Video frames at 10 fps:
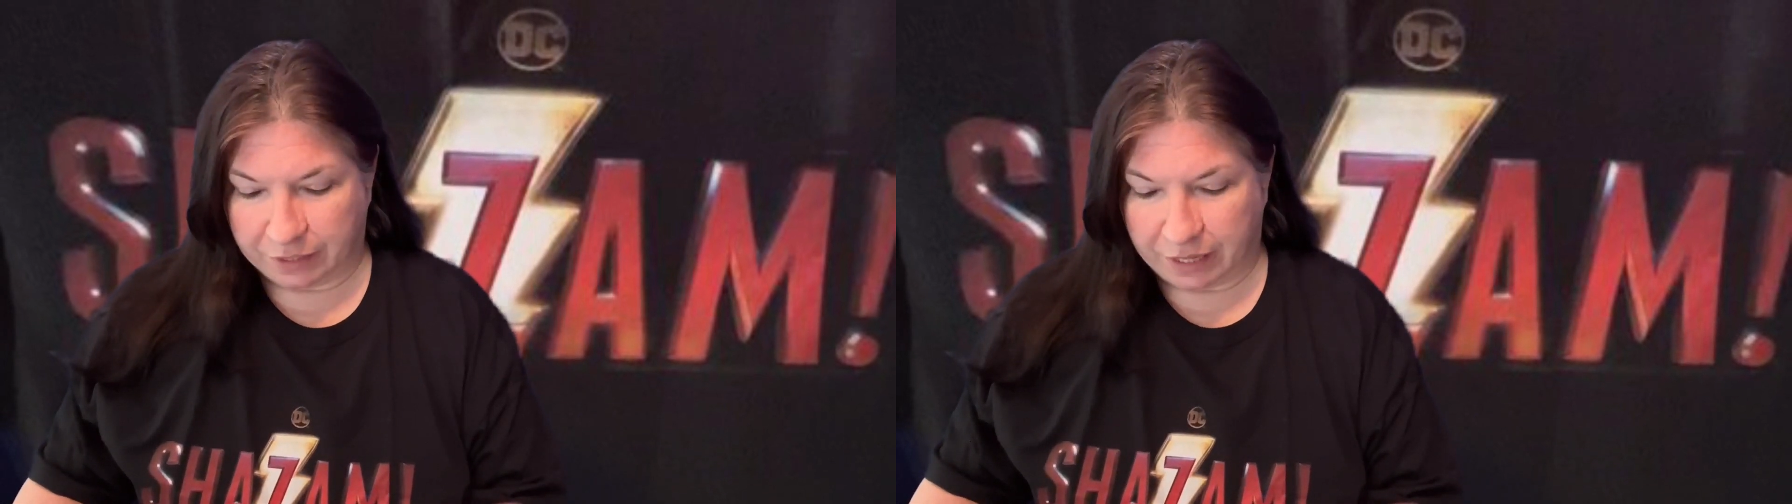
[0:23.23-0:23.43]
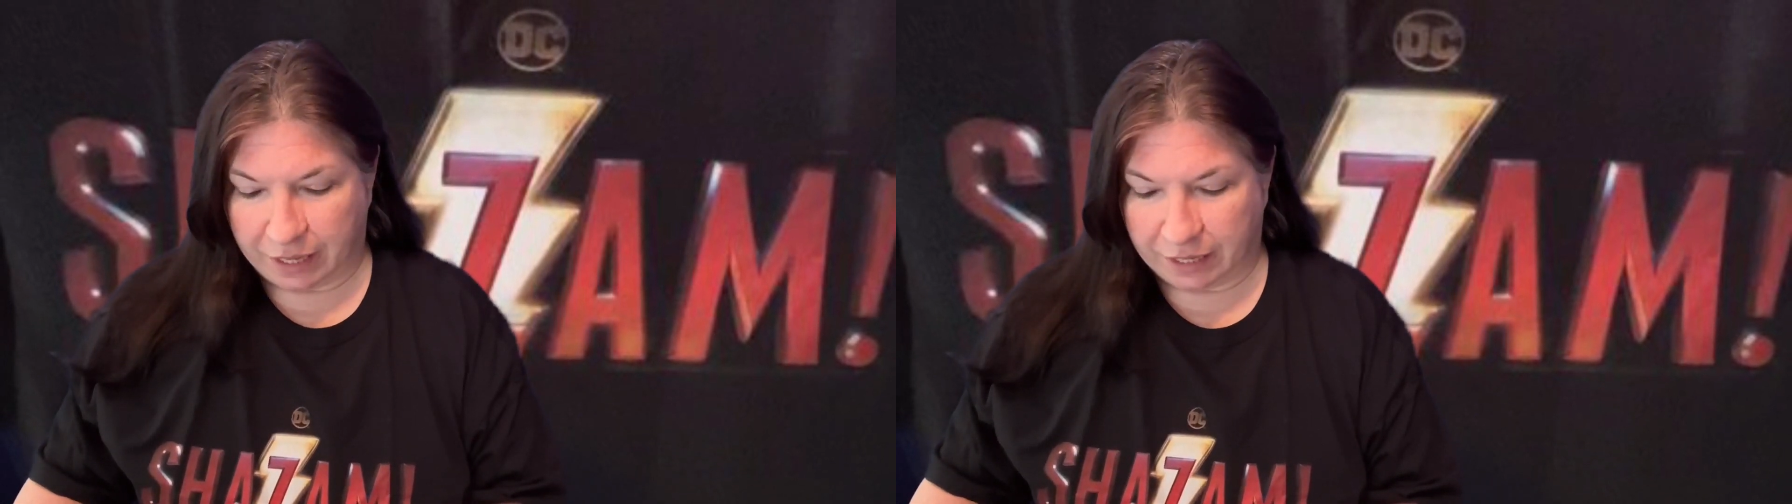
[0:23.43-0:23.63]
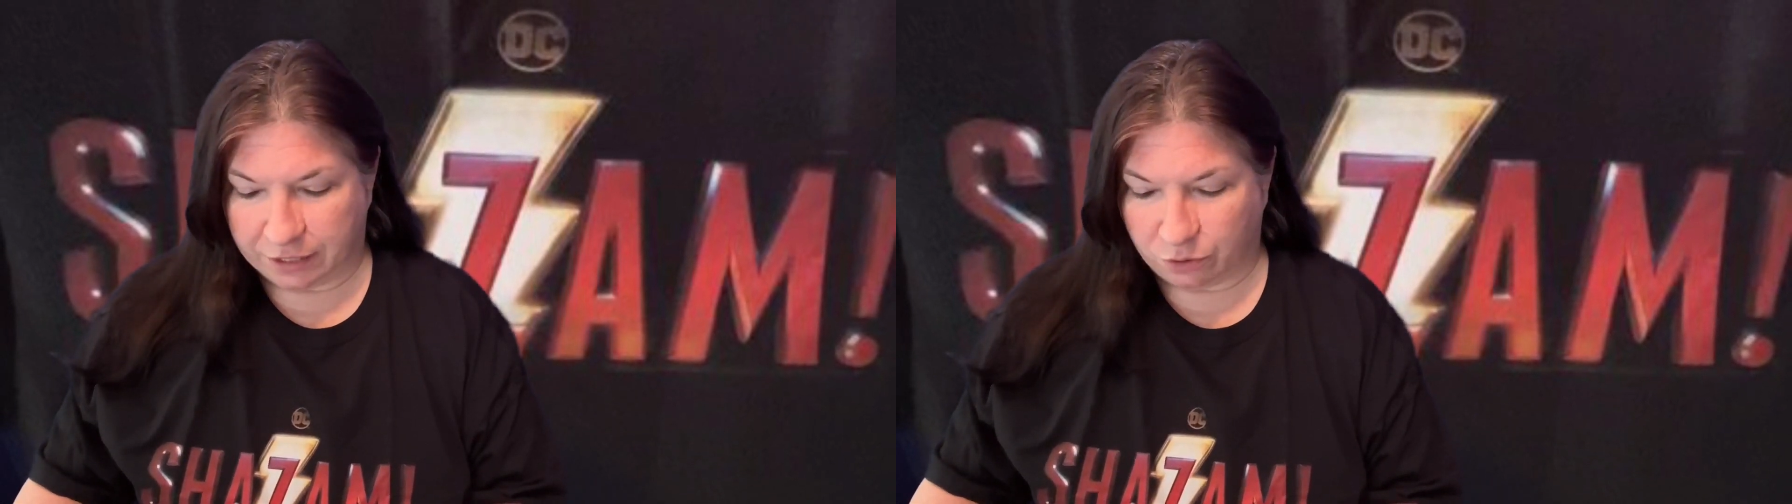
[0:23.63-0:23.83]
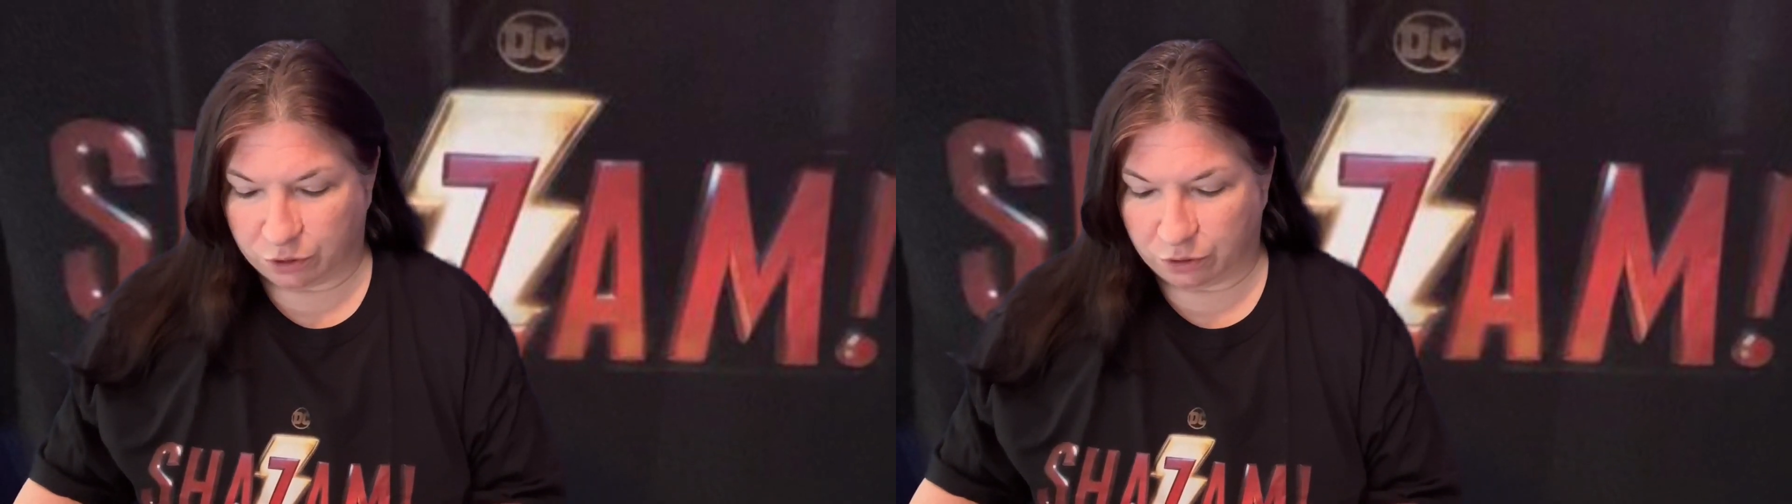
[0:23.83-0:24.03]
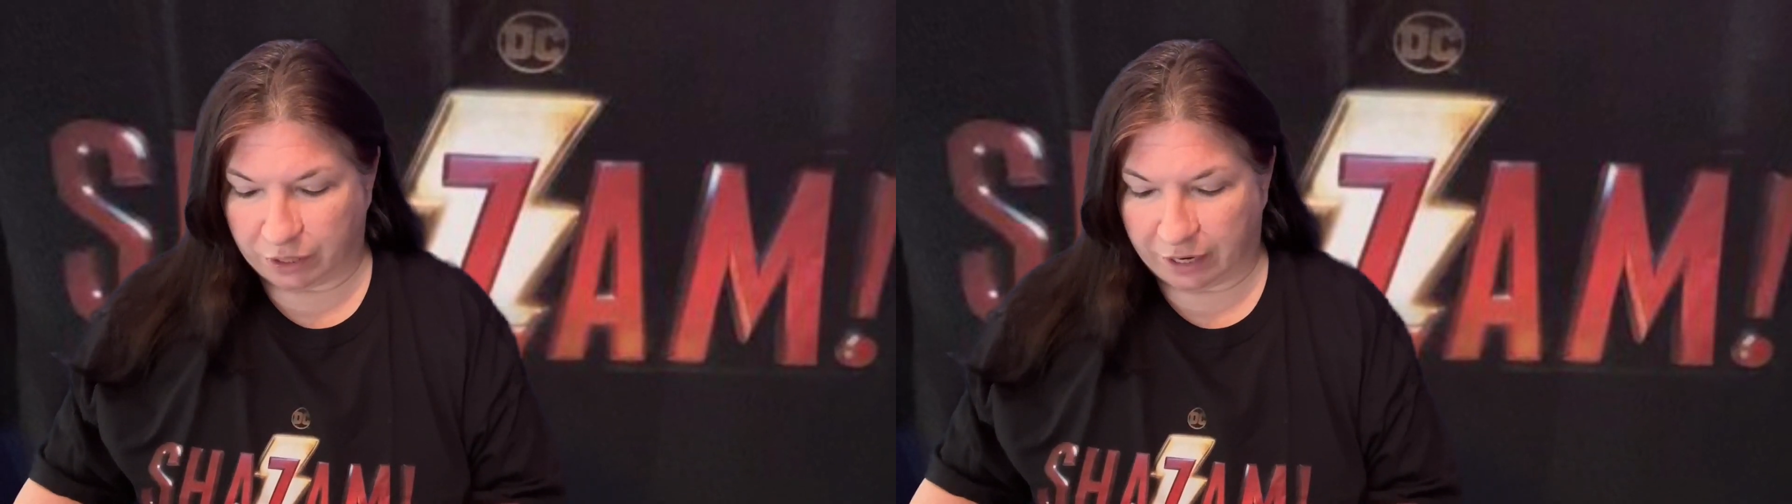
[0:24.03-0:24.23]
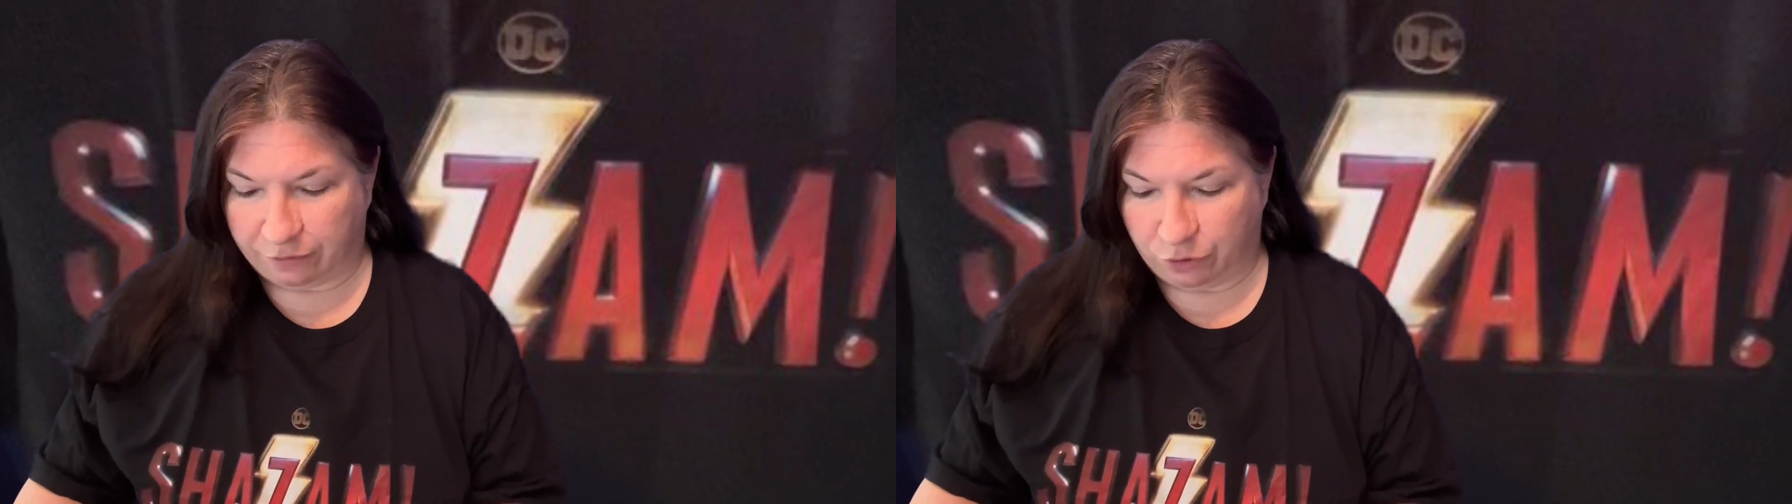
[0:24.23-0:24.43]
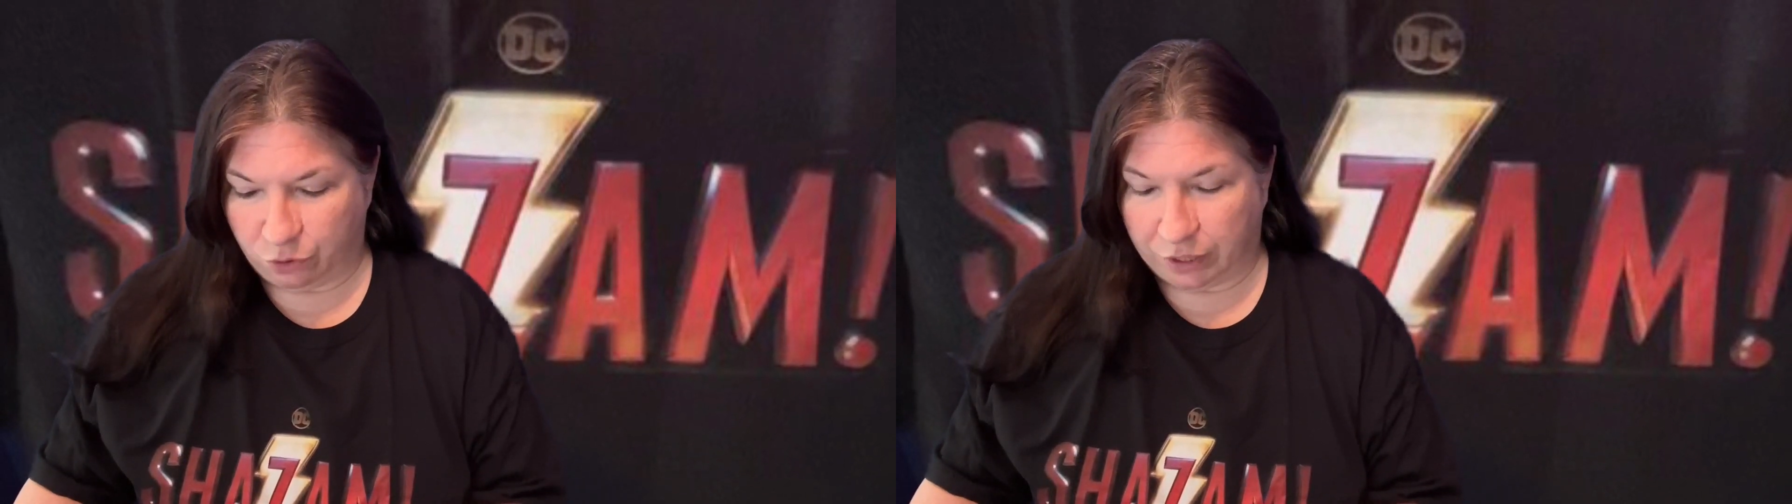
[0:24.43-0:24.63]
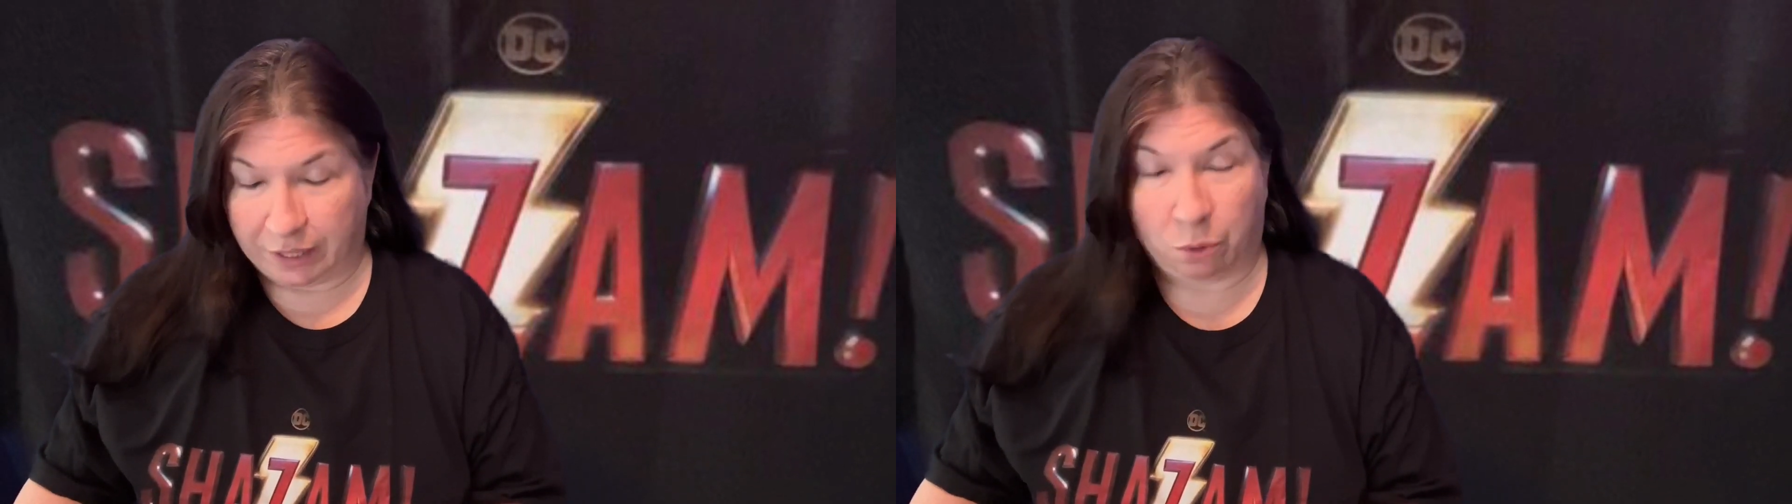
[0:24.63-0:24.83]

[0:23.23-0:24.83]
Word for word: It's also kind of annoying that